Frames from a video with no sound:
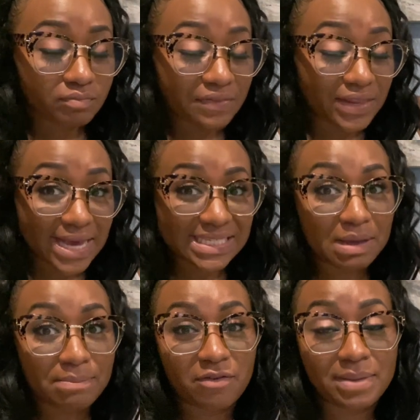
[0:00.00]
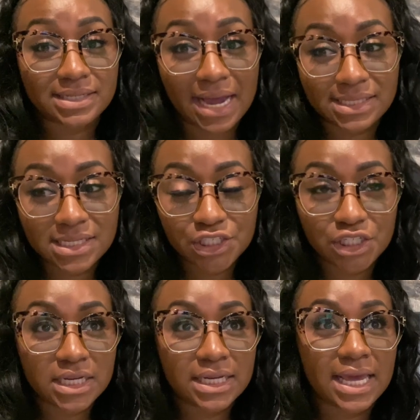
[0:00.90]
last time I met with my
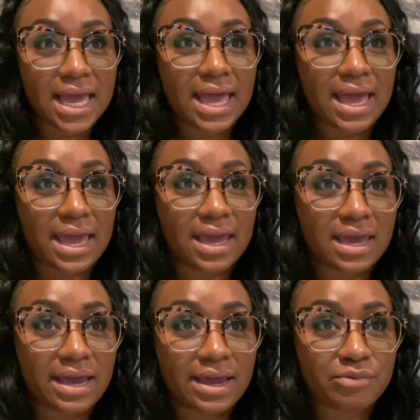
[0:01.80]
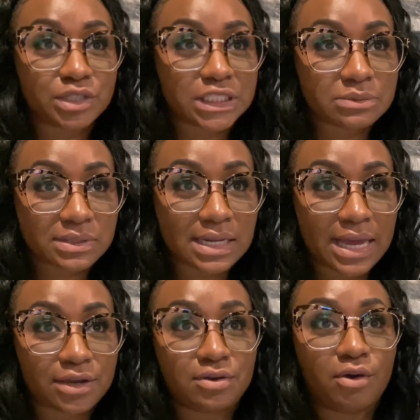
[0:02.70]
dietitian, and when she was
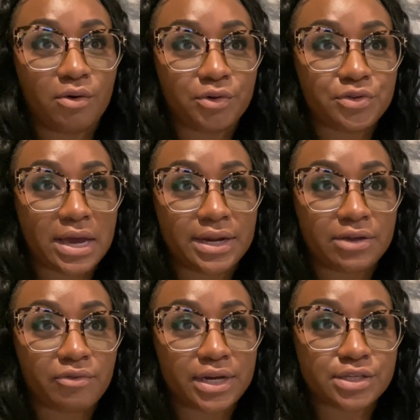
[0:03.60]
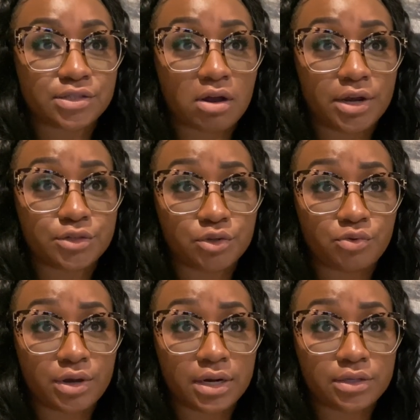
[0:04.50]
like, you know, you got to get ready to start
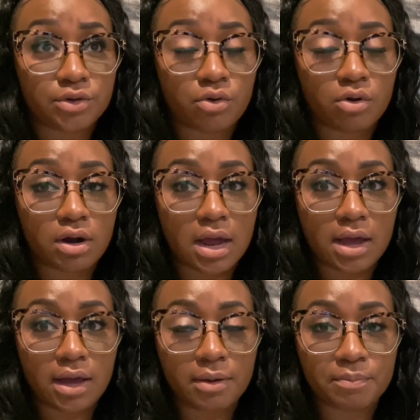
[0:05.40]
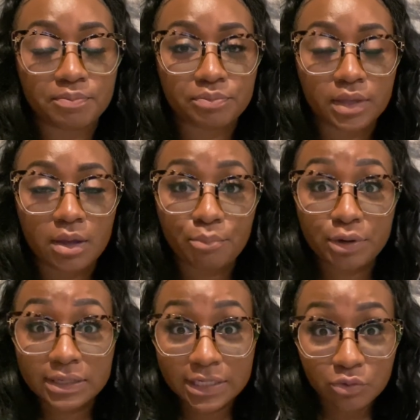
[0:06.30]
doing your
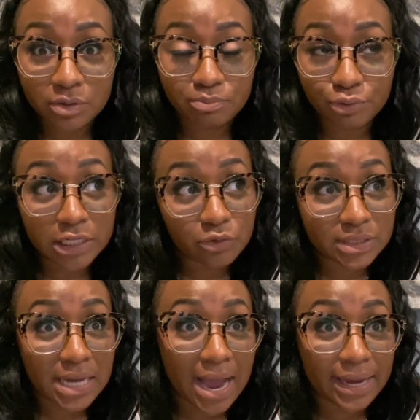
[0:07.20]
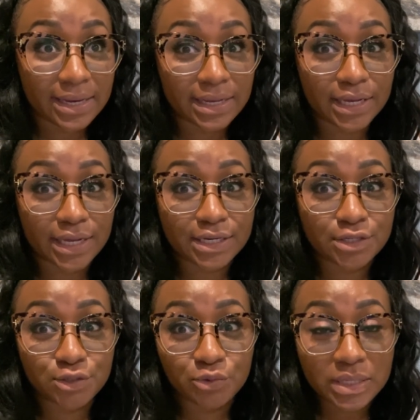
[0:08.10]
pre-liquid diet in
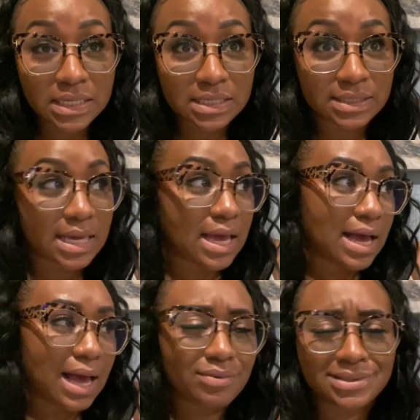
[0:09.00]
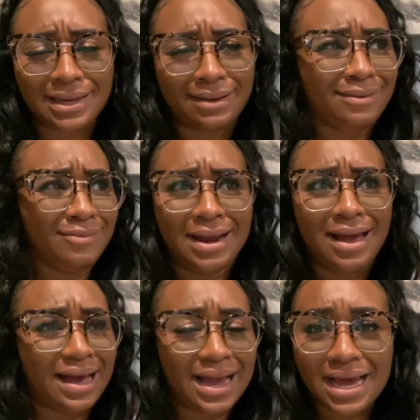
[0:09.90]
2 weeks, I was like, oh
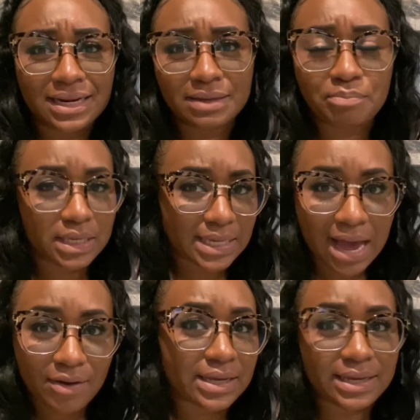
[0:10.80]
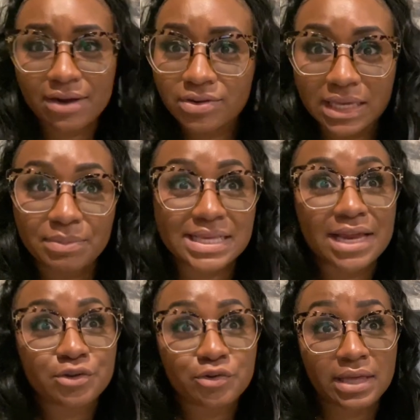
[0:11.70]
nah, I gotta pig out and eat everything, because I
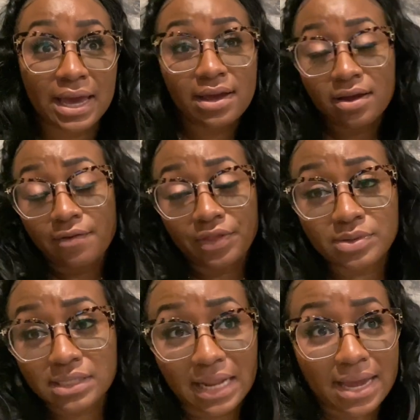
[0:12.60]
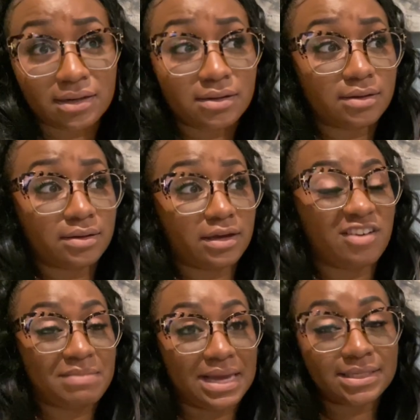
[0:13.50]
knew that there was a likelihood
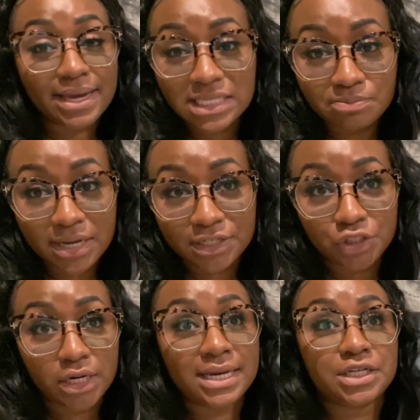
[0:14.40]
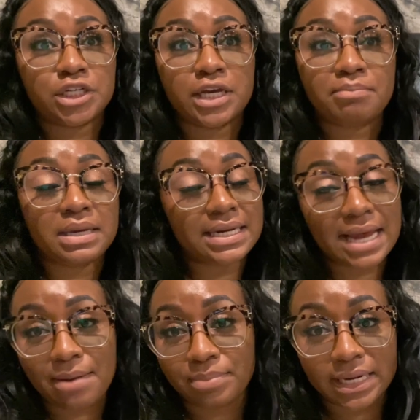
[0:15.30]
of my taste buds changing, me
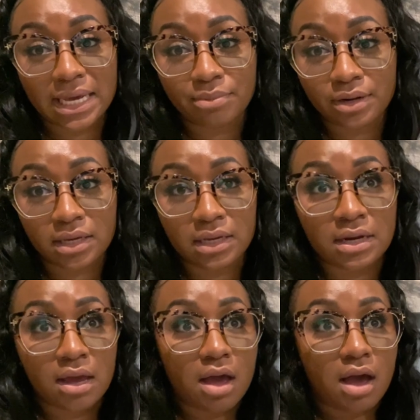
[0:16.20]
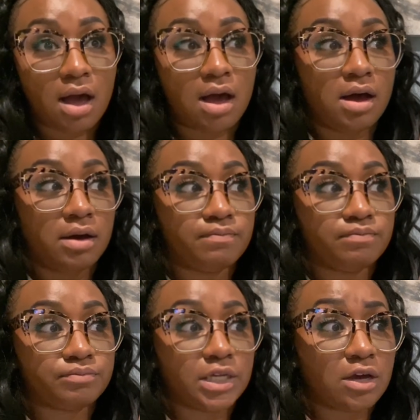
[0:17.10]
not being able to eat
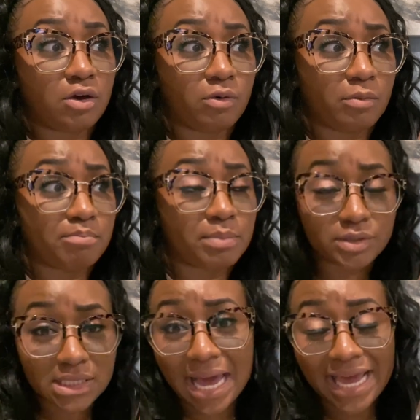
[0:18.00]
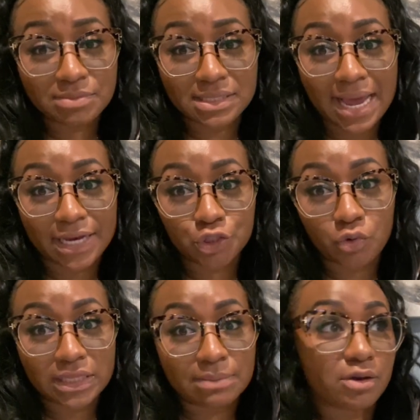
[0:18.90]
you know, most of the items that I
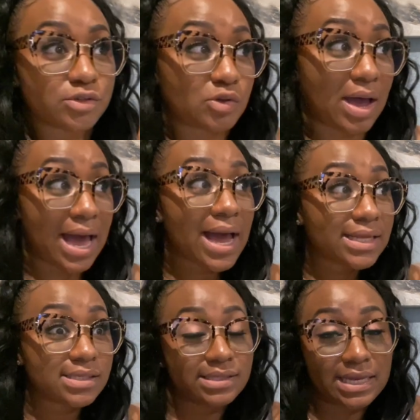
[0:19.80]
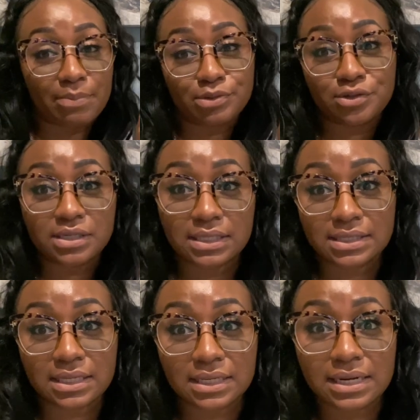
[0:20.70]
enjoyed the most. So I took that opportunity
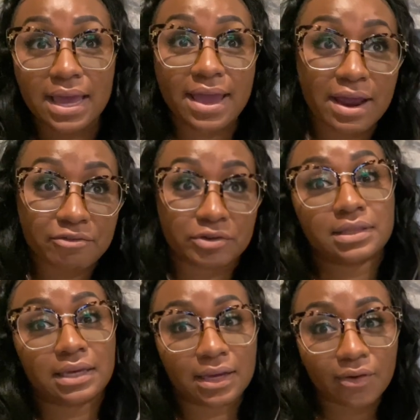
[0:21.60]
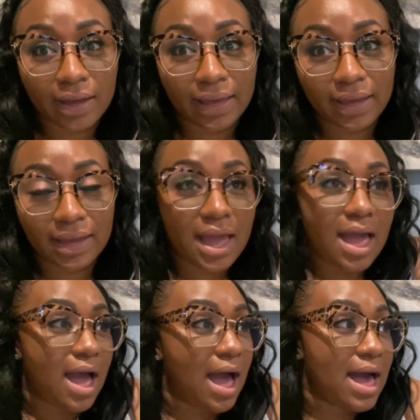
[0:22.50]
to eat everything. Okay,
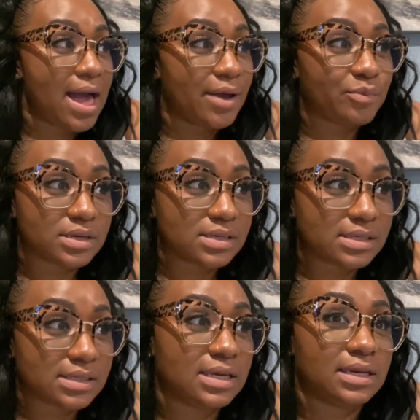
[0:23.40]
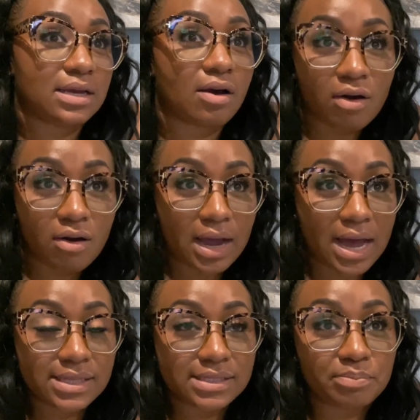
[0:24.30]
I was eating all kinds of